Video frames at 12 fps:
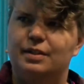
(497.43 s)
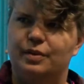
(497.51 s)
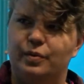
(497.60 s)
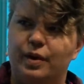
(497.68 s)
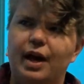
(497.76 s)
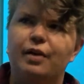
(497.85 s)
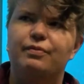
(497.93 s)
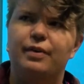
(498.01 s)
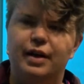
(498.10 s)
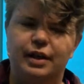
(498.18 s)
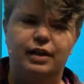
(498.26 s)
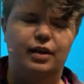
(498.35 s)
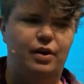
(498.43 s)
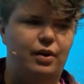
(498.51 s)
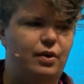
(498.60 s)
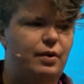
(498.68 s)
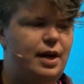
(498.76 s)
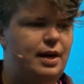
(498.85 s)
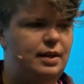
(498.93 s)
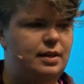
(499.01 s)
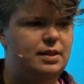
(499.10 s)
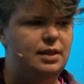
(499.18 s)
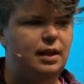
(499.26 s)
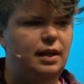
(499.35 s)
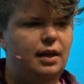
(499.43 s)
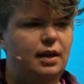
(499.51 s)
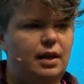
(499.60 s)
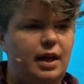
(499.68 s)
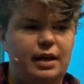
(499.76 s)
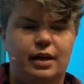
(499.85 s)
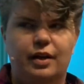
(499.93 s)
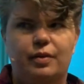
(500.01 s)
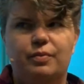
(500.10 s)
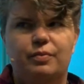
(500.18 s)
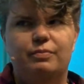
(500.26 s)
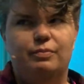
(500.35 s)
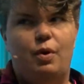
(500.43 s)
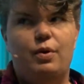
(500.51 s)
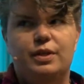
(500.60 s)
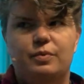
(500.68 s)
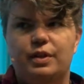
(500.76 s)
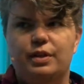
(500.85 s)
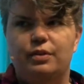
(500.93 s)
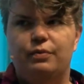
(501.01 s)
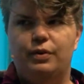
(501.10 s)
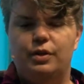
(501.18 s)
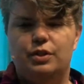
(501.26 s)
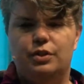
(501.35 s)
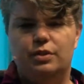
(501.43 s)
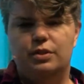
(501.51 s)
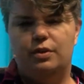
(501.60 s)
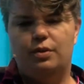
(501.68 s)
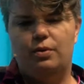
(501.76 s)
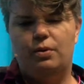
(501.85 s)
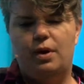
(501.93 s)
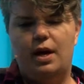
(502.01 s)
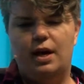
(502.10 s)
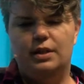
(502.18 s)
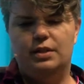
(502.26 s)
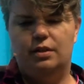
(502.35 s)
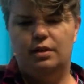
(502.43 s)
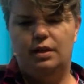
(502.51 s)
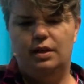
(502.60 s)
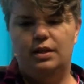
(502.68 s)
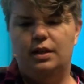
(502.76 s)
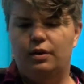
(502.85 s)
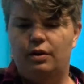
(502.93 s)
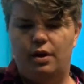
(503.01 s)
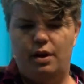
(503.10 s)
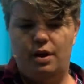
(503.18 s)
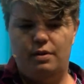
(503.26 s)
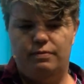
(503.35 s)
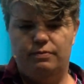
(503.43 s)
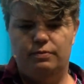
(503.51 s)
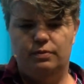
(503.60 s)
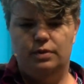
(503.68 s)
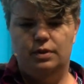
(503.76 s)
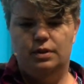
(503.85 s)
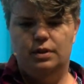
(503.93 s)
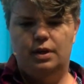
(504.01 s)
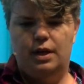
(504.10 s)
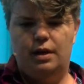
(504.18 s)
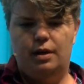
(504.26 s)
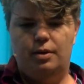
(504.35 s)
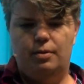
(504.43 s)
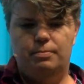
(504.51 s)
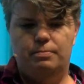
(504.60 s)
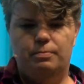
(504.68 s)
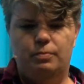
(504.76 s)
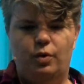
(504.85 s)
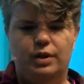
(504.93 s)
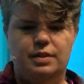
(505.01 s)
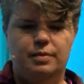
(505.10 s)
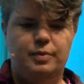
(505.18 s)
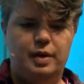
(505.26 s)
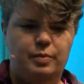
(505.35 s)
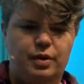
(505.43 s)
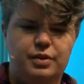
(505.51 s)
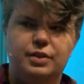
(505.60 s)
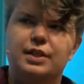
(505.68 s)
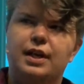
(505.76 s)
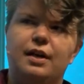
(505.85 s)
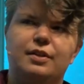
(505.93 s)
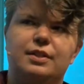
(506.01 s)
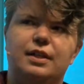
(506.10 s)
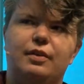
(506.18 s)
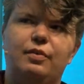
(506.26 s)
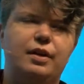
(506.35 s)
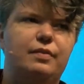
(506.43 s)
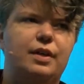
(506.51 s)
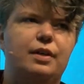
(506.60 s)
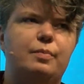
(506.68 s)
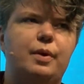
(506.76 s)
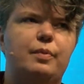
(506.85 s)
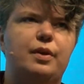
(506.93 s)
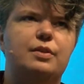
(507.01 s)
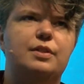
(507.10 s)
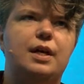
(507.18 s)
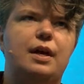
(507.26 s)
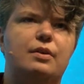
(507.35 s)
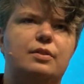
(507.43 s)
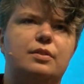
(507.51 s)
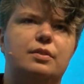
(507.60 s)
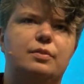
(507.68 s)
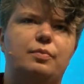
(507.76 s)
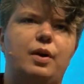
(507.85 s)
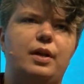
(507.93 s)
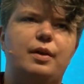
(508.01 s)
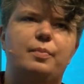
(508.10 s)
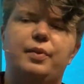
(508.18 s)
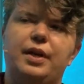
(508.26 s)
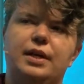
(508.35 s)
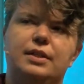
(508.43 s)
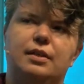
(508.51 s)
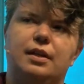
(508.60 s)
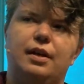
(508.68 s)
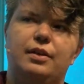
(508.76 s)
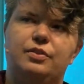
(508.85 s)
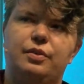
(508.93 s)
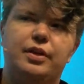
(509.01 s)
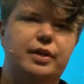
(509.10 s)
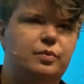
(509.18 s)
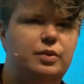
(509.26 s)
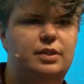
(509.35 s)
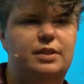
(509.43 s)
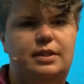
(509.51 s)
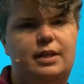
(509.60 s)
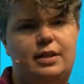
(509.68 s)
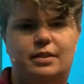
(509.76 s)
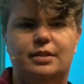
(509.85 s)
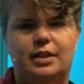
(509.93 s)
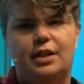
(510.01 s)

to how far I could go, and I always wanted to do furniture, so I took a year off. Worked on my brother's house, like renovated my brother's house while I applied to College of the Redwoods, and then